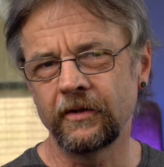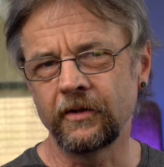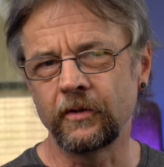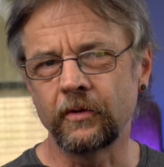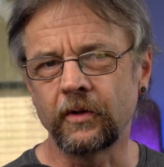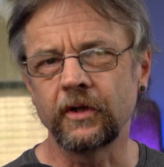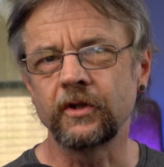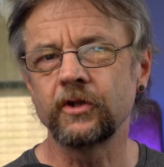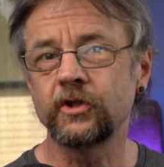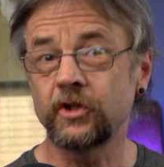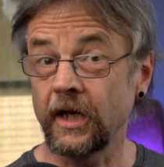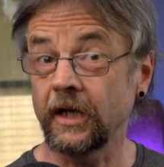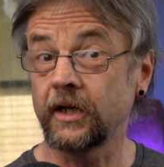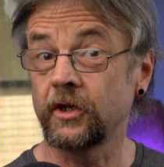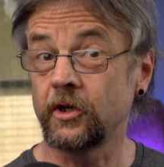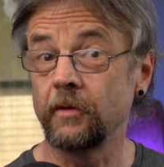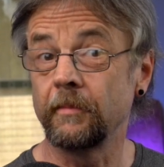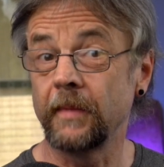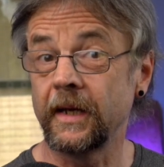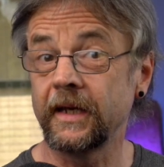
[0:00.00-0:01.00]
you can
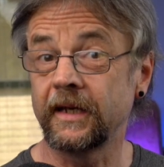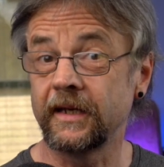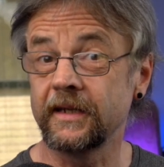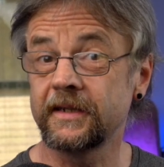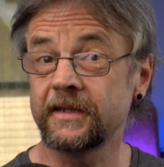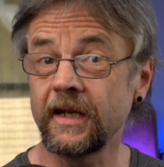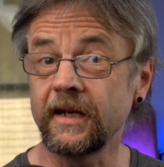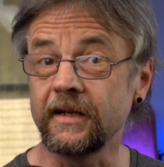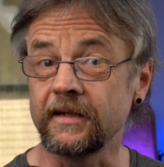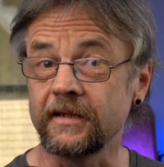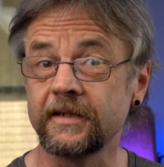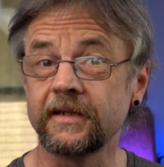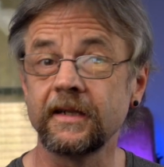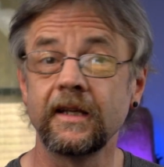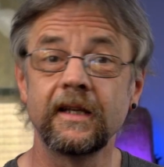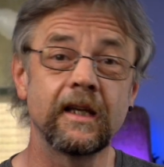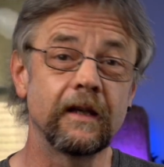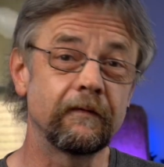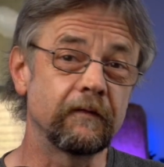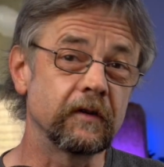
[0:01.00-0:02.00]
check you're making sense.
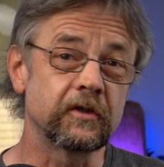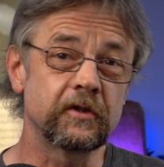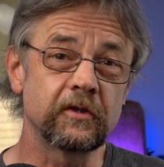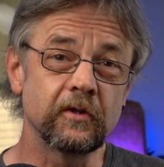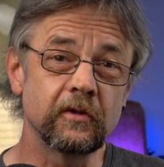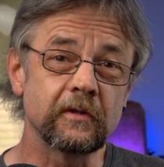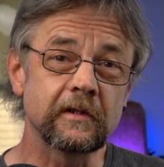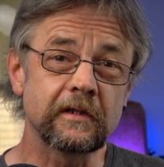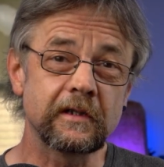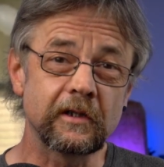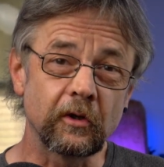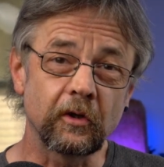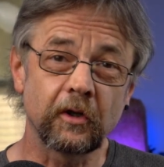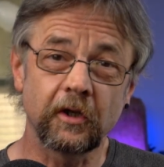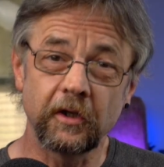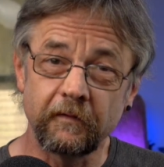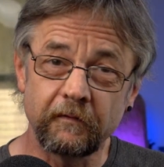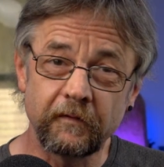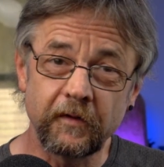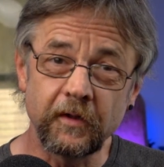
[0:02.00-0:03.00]
If your students
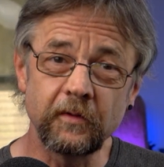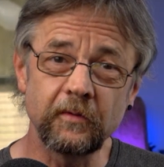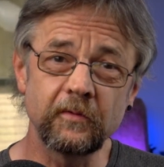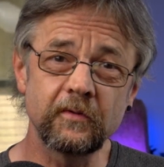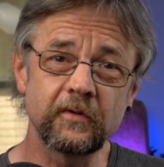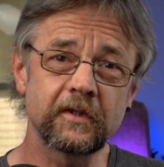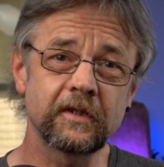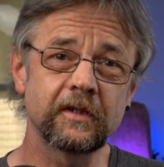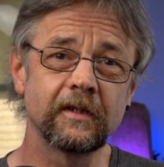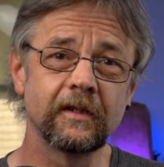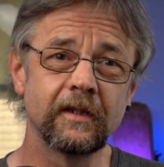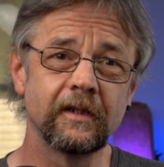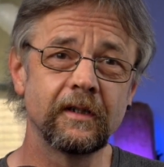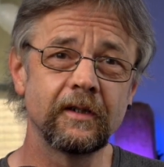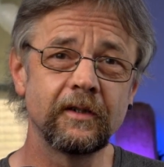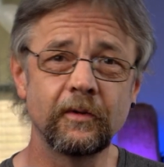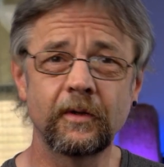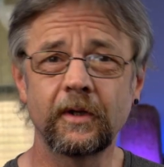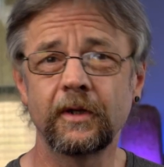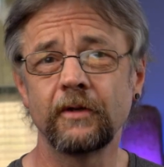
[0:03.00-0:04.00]
look confused,
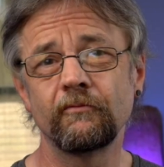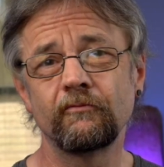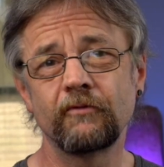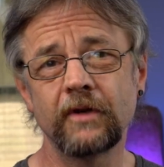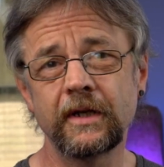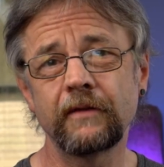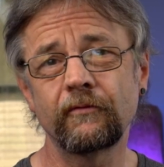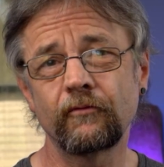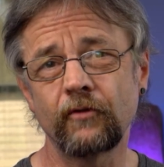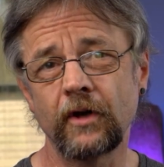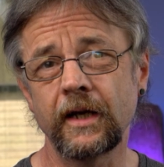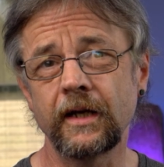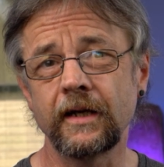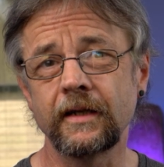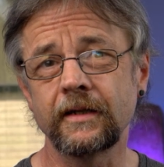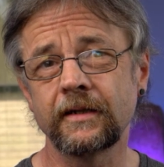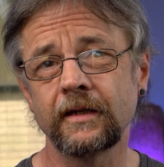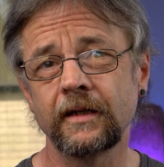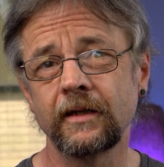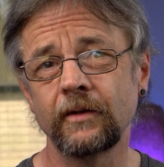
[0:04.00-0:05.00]
you can
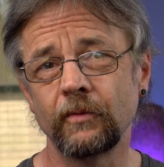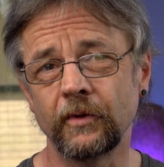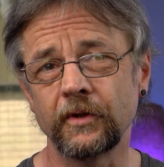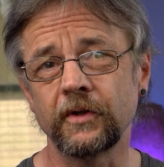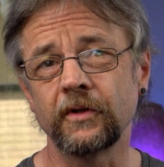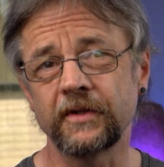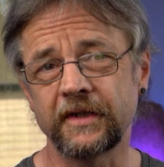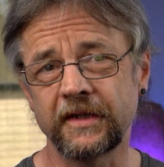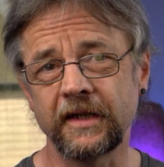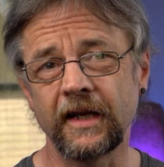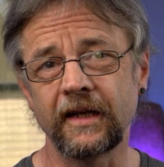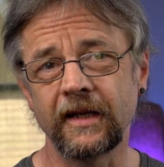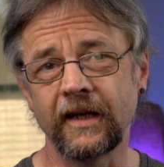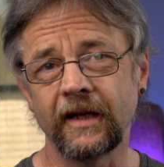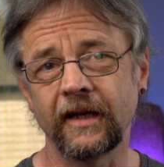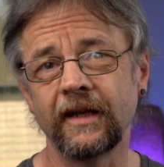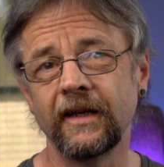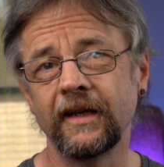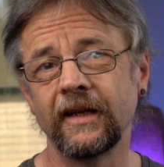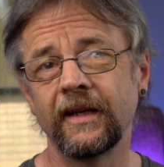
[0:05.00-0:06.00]
rephrase what you're
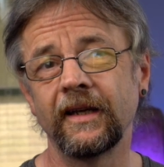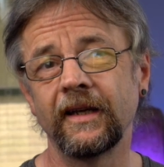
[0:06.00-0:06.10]
saying